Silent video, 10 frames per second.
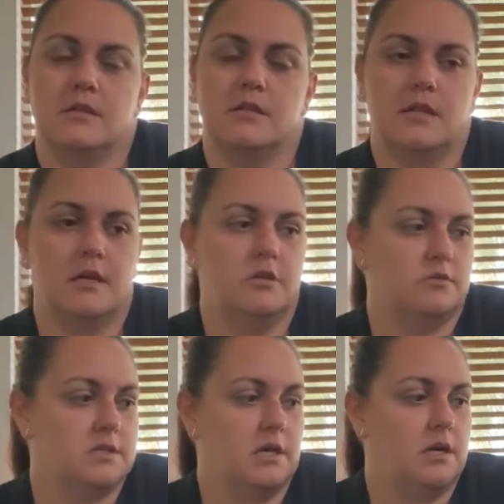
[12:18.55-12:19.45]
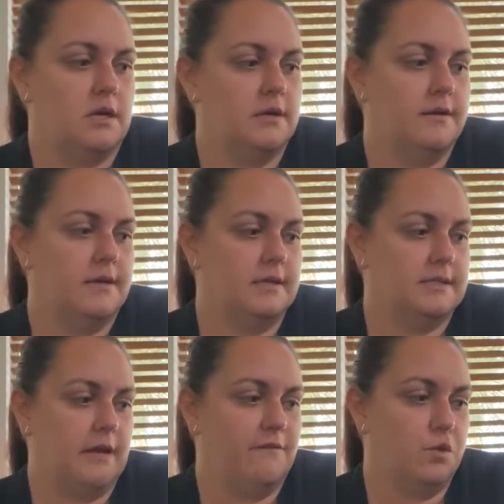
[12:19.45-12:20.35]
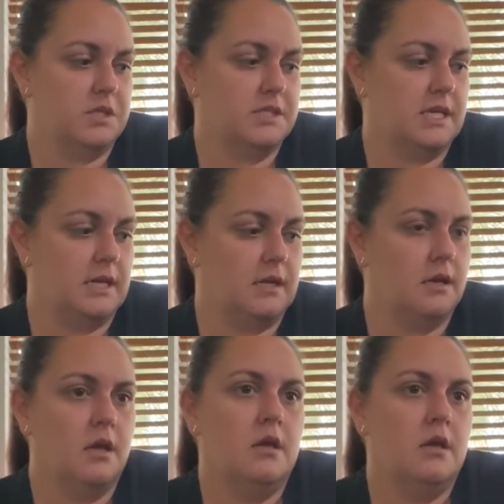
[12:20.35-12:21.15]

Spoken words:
that you saw in day 14,